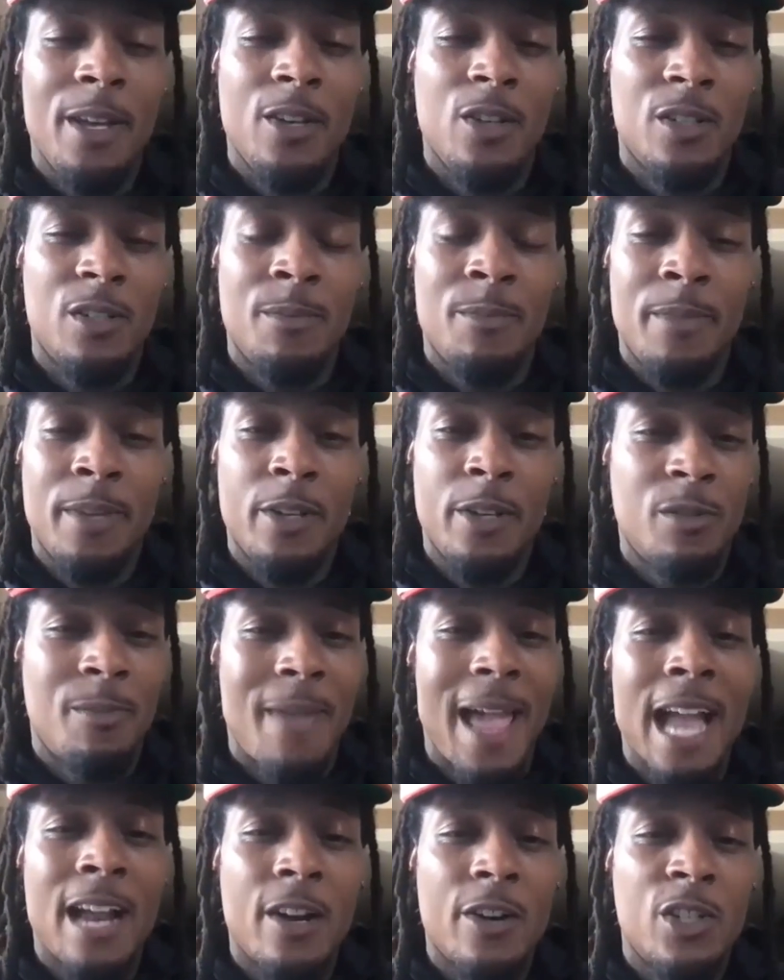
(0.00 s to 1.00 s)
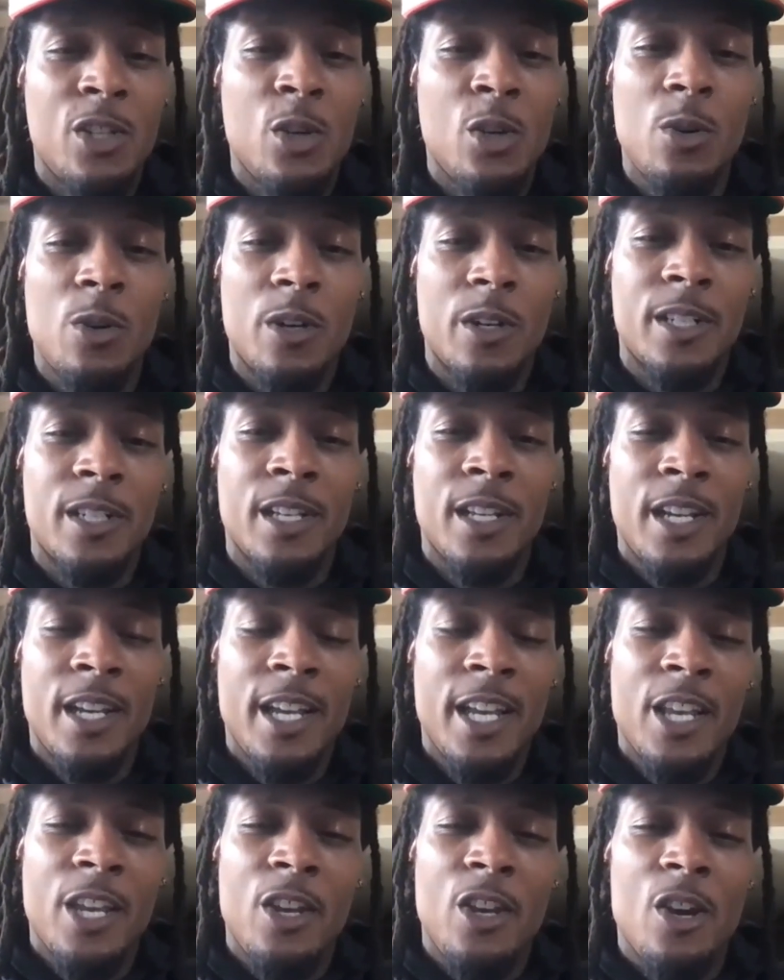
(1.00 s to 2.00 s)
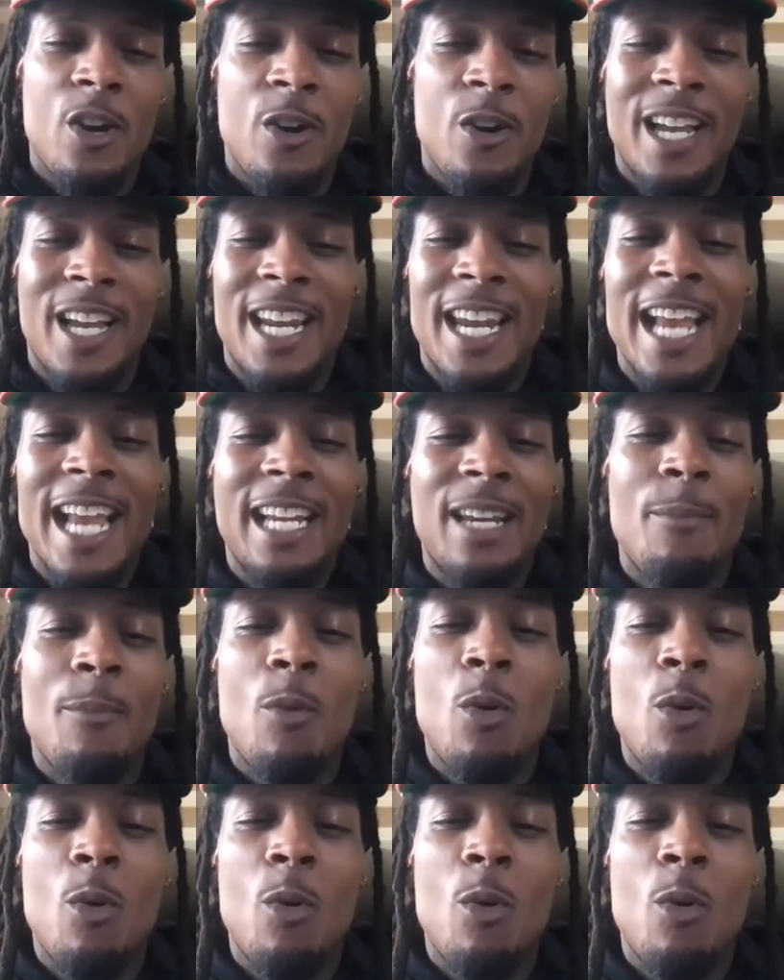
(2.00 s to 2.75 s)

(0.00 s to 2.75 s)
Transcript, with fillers: Bills Bills backer tours, you know, and connecting okay.